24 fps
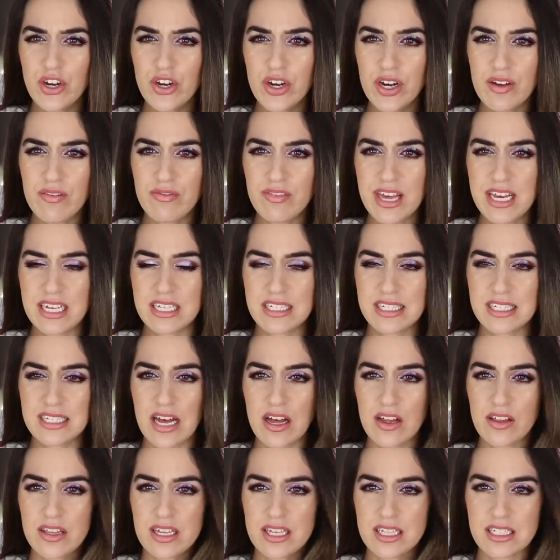I wonder if they
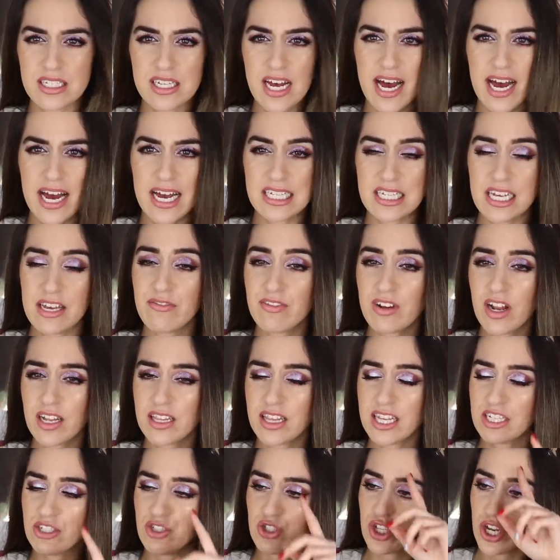sell this size. If not,
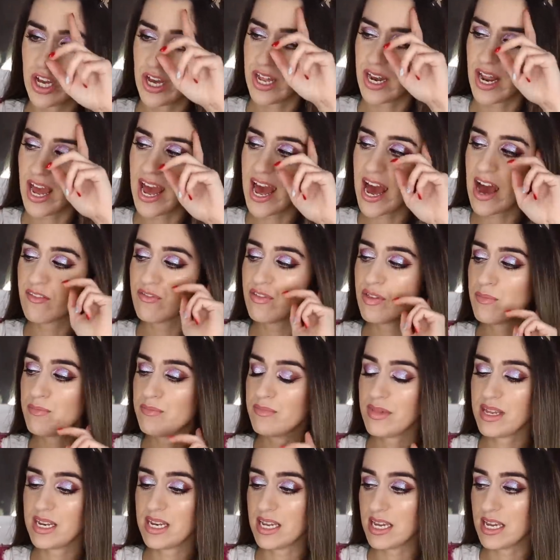they should. I have the
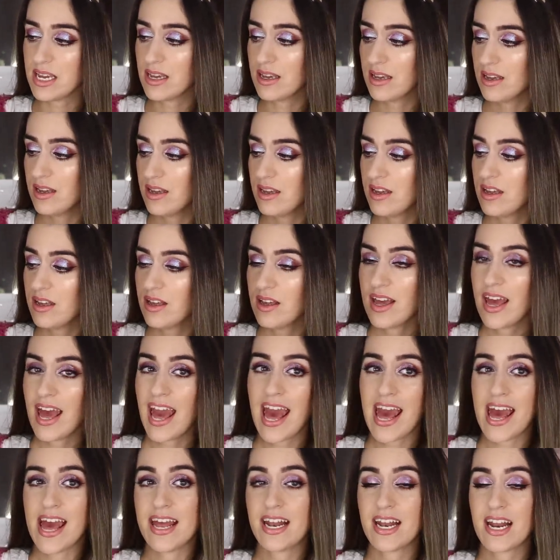mini
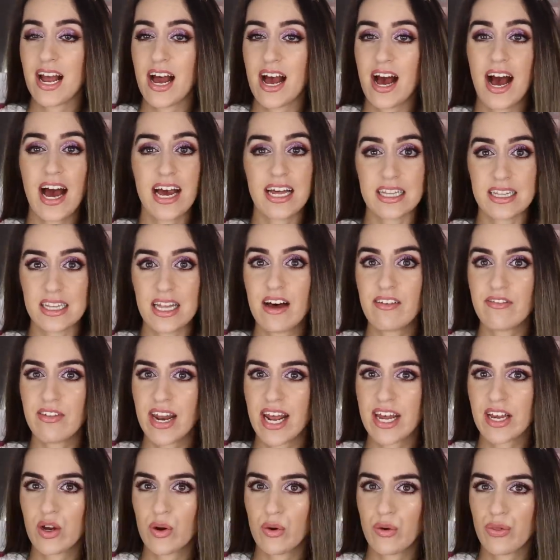and I love it.
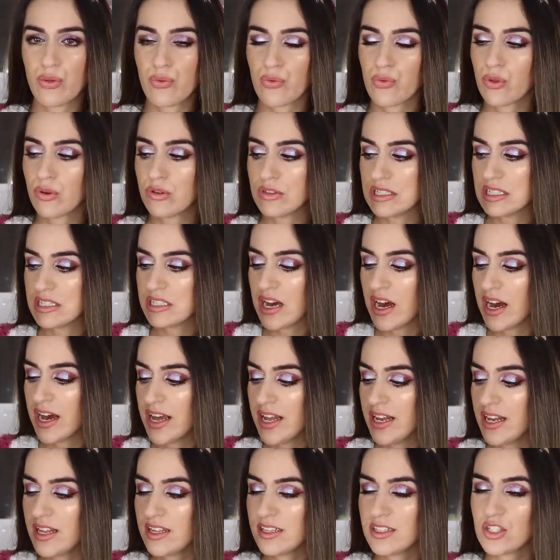I go through those a
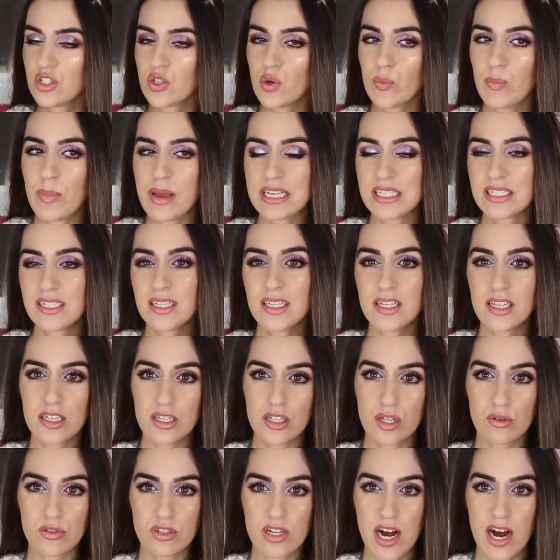ton. So basically the
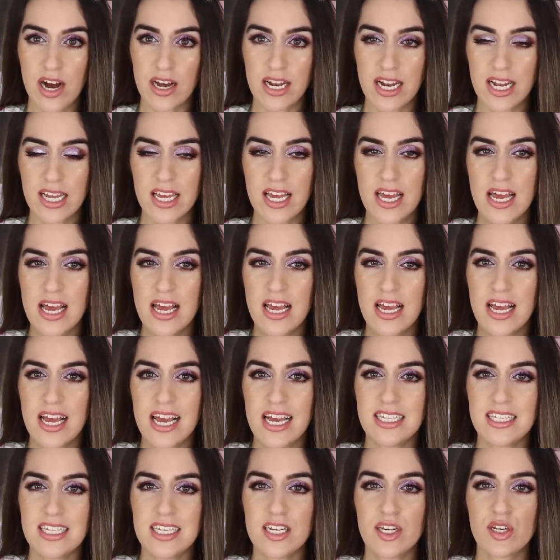glow tonic,
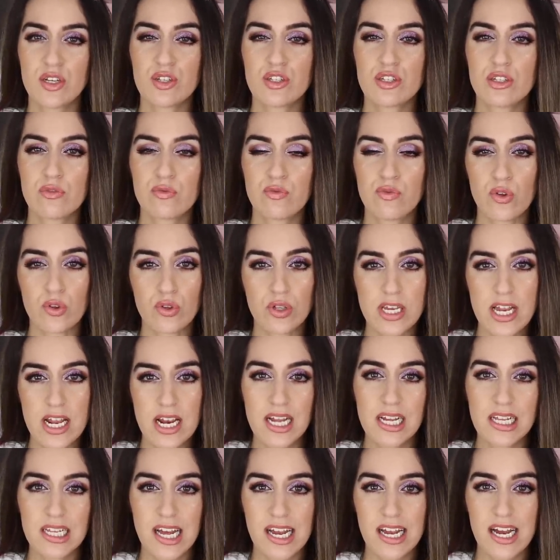it's an
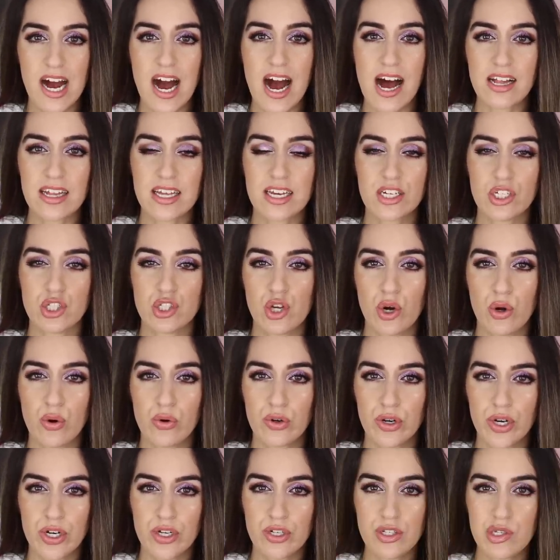exfoliating glycolic
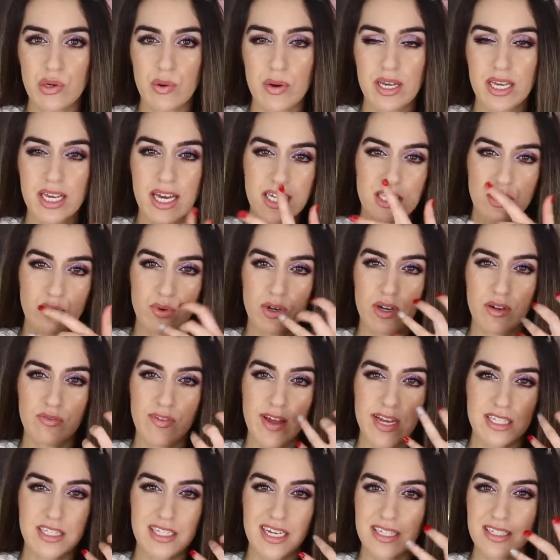toner, so it gets rid of
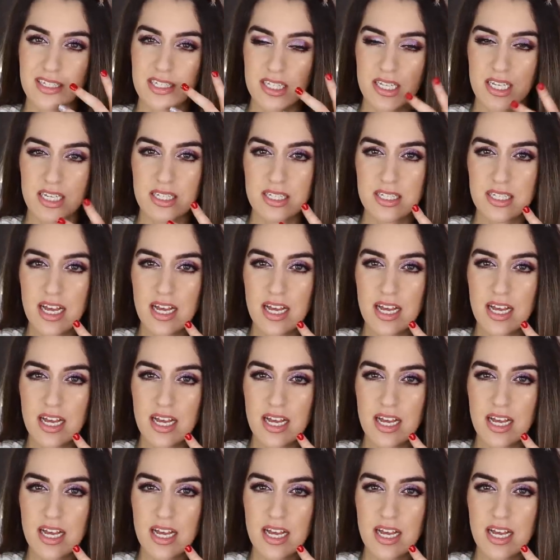like dead skin